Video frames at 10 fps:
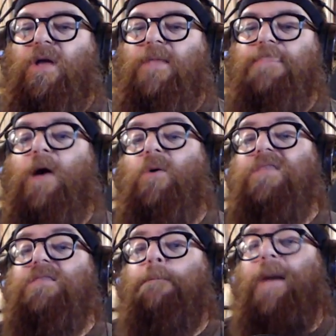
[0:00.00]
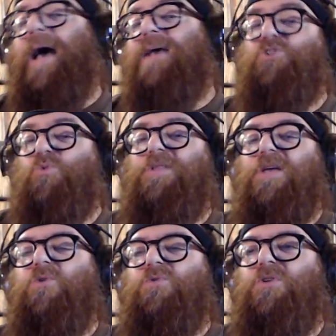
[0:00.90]
Okay. Now, in the past, what
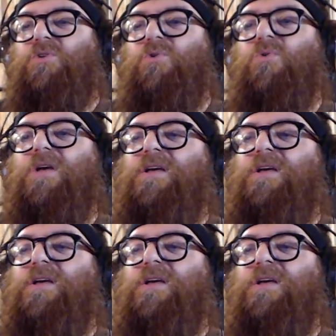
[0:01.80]
they used to do